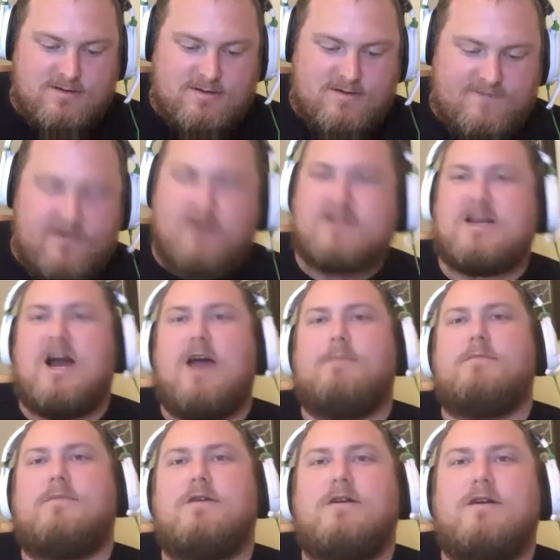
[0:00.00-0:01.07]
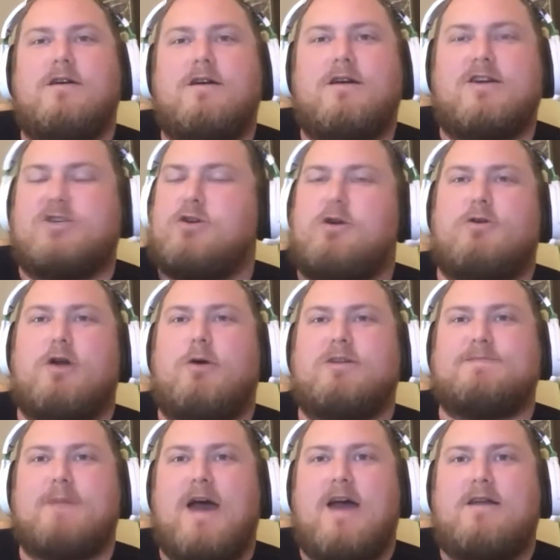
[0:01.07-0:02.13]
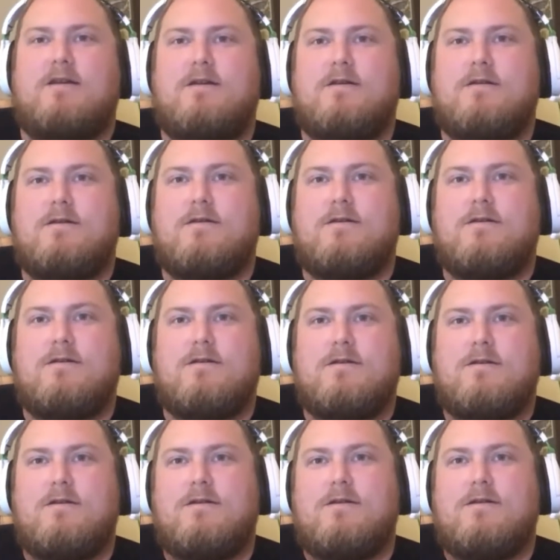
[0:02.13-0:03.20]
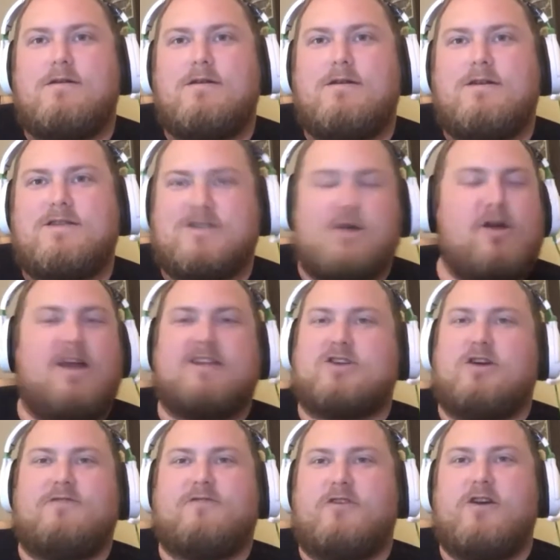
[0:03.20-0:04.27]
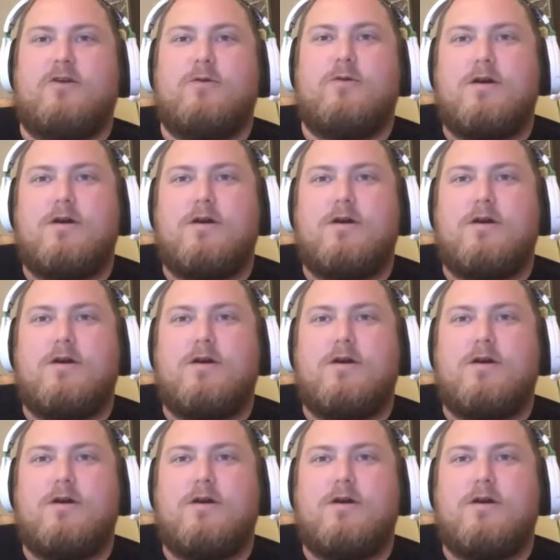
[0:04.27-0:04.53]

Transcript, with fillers: first time, because you don't know it's bad. It's good. It's good for you.